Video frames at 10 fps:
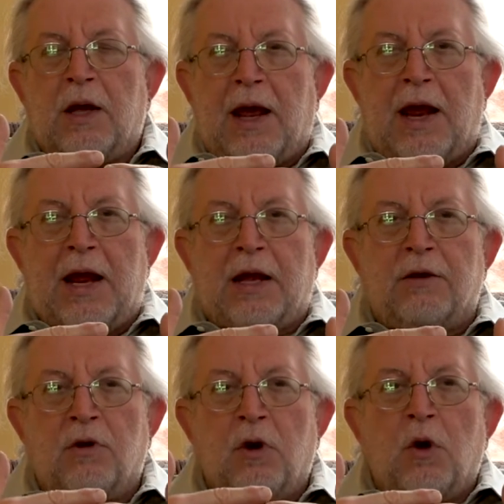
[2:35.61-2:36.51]

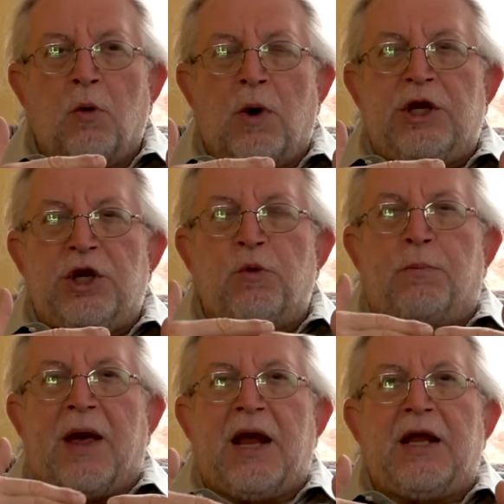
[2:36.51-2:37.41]
And when you
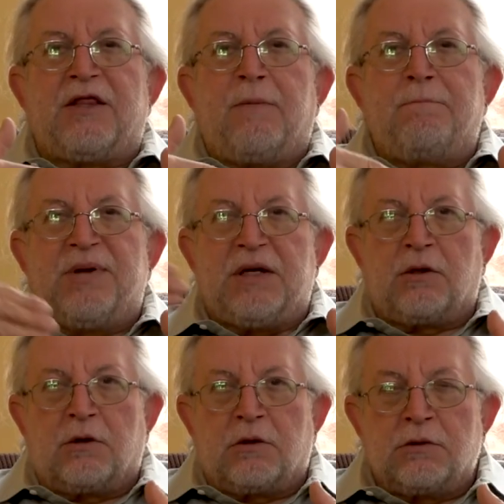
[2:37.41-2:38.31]
pay the
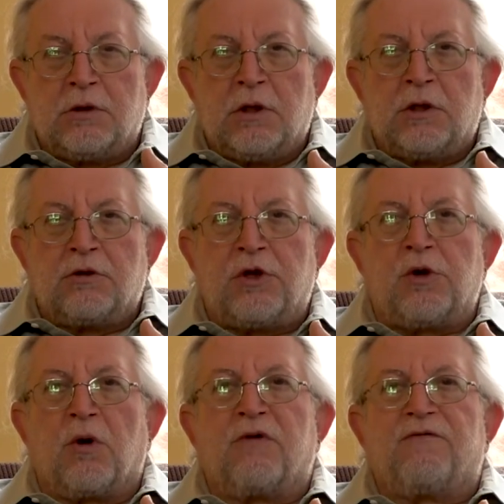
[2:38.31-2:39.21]
bill to
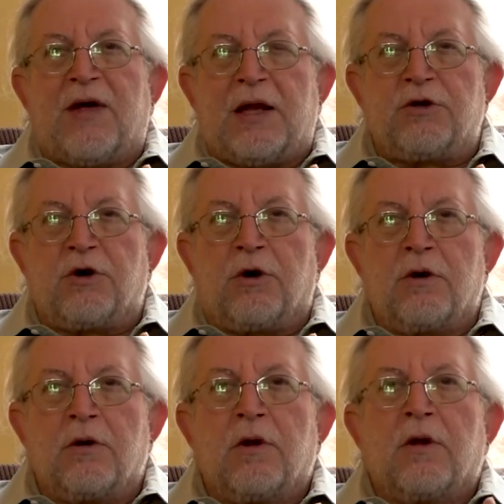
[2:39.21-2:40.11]
your
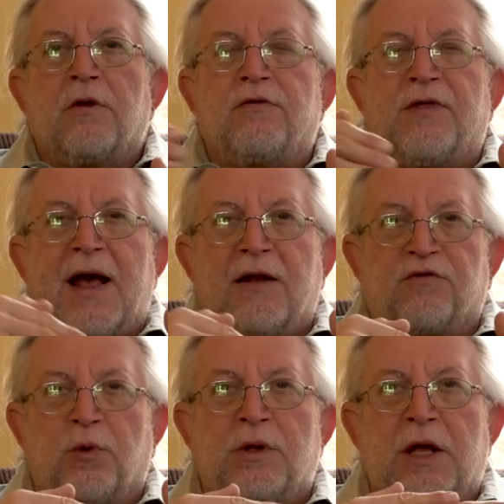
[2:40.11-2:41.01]
vendor,
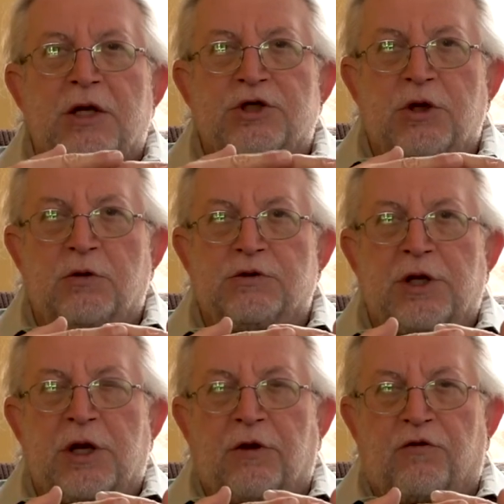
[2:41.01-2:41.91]
that's when that shows an
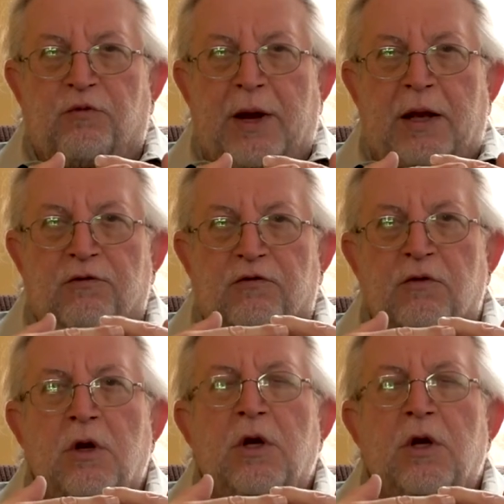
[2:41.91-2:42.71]
expense.